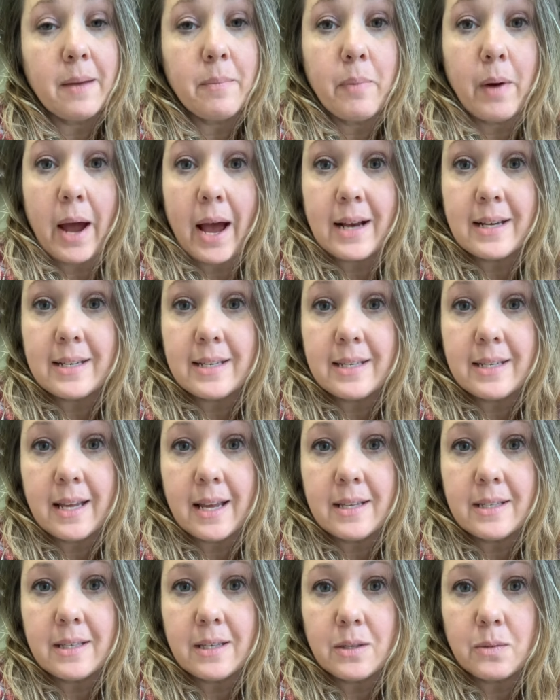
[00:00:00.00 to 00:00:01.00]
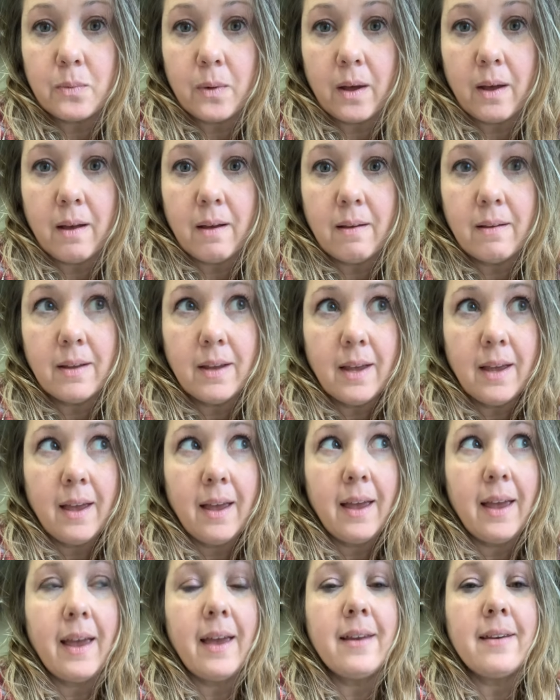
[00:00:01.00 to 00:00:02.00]
practice tests as well.
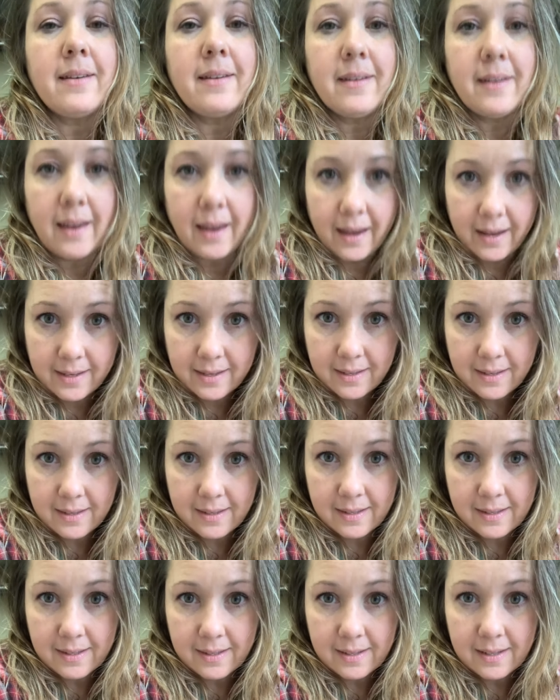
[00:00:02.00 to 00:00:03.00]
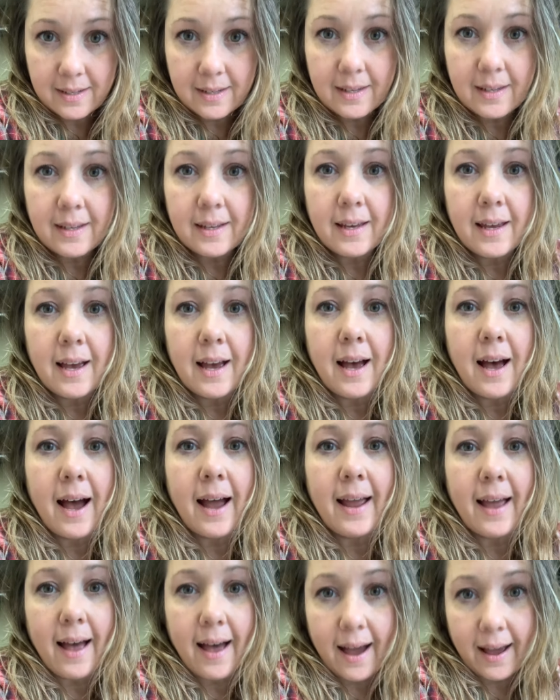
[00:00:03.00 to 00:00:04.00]
And yes, I
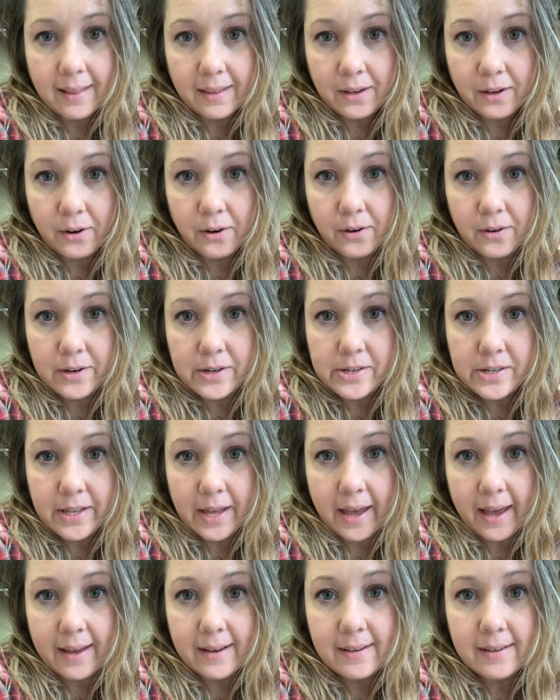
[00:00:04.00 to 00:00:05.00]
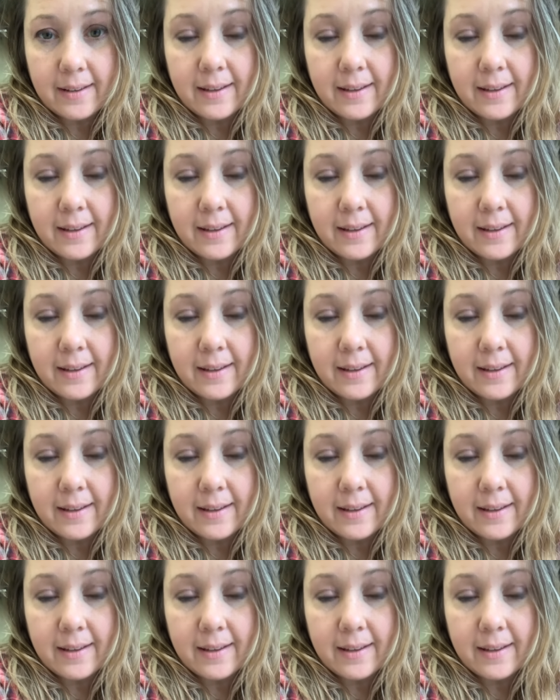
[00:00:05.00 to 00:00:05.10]
highly encourage that.